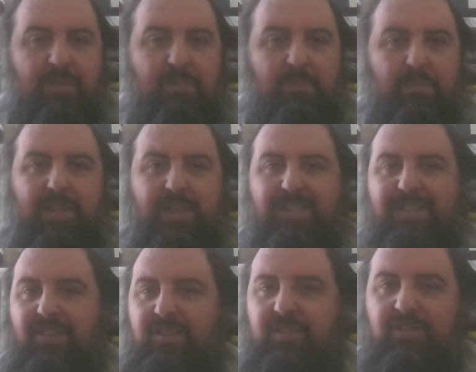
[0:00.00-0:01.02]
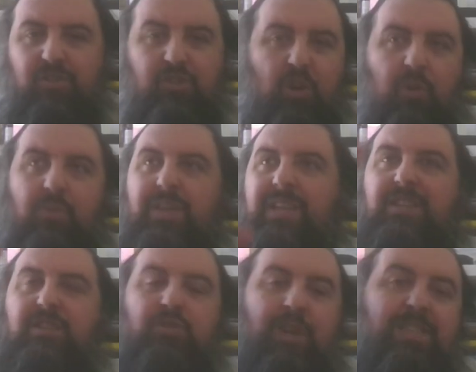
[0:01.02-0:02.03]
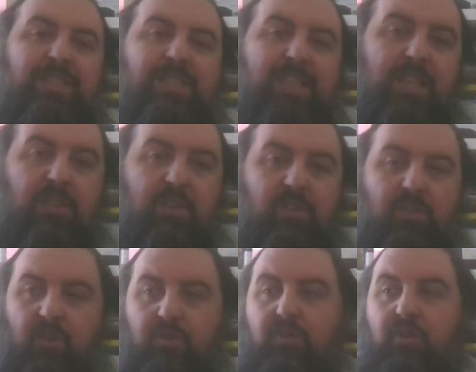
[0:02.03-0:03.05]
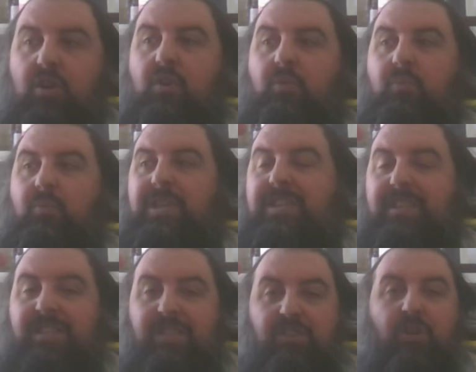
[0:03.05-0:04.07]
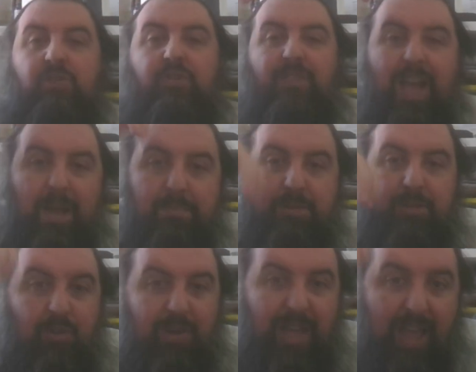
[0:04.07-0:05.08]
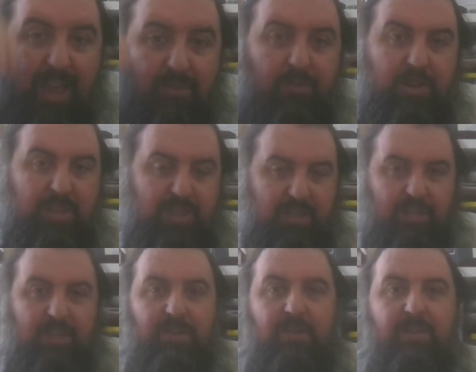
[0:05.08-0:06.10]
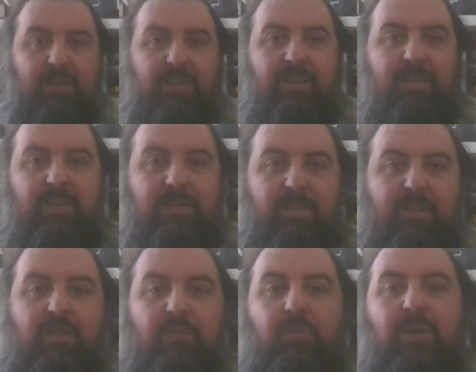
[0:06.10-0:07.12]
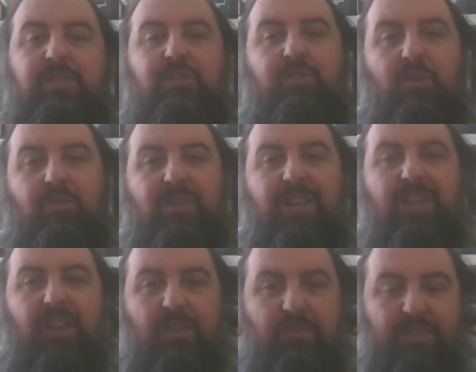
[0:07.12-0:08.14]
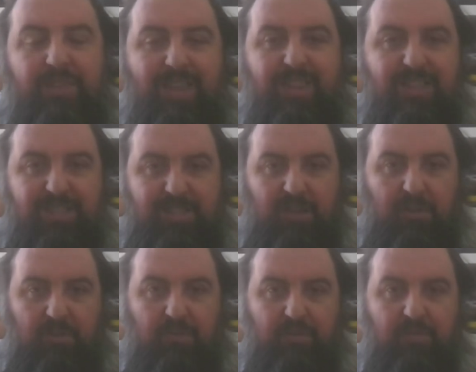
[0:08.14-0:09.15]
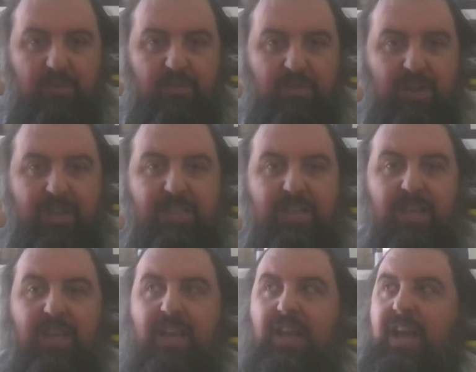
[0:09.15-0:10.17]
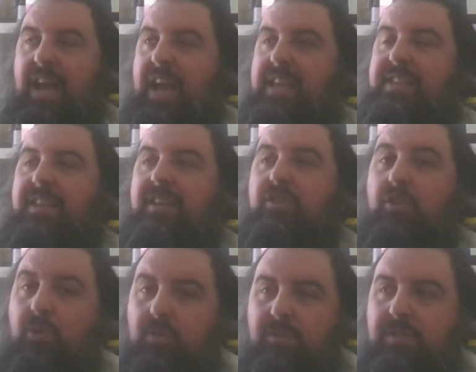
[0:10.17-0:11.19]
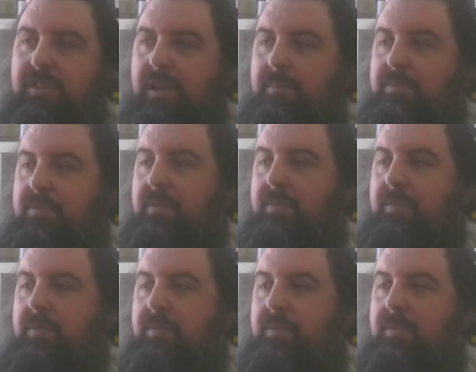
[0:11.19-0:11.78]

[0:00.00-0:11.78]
But it still doesn't show there's a transcendent God which is in charge of absolutely everything. Once you go into life and death itself, right, and the concept